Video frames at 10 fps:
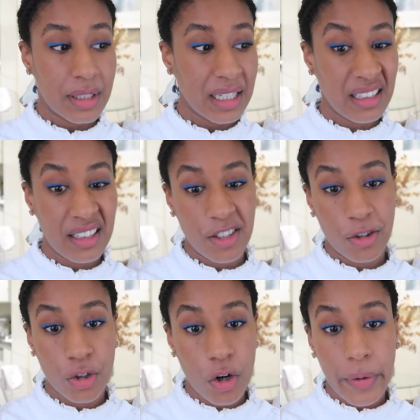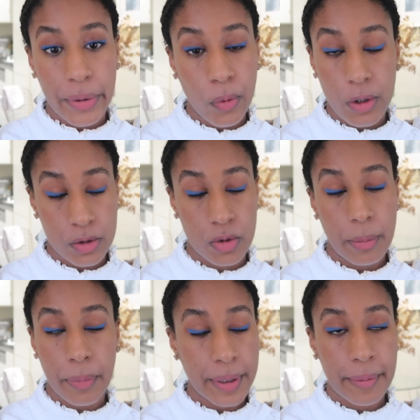technically, you could go and walk to a
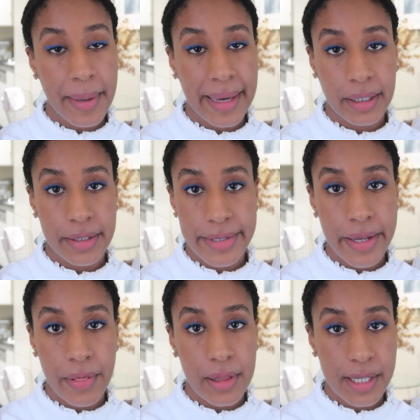bank and send,